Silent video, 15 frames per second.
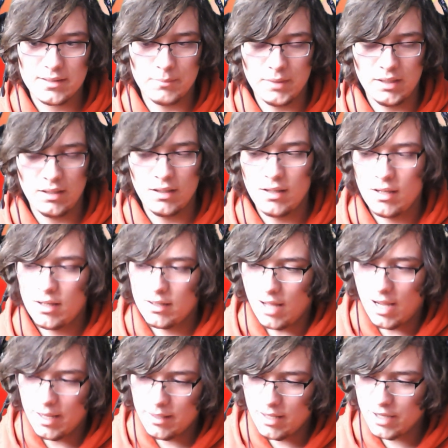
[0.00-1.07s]
me.
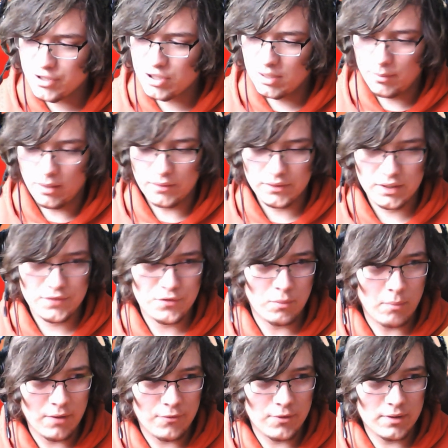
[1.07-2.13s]
I actually bought this for
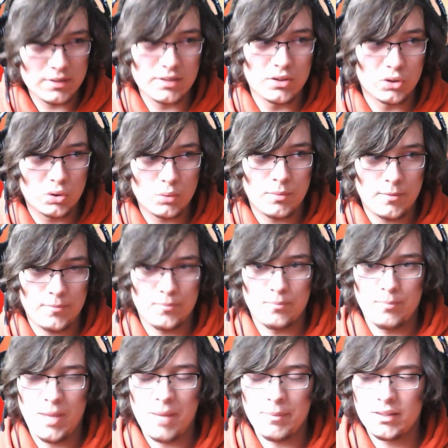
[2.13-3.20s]
my first YouTube
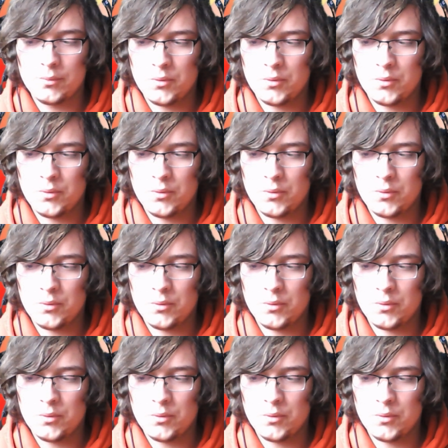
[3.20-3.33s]
payment,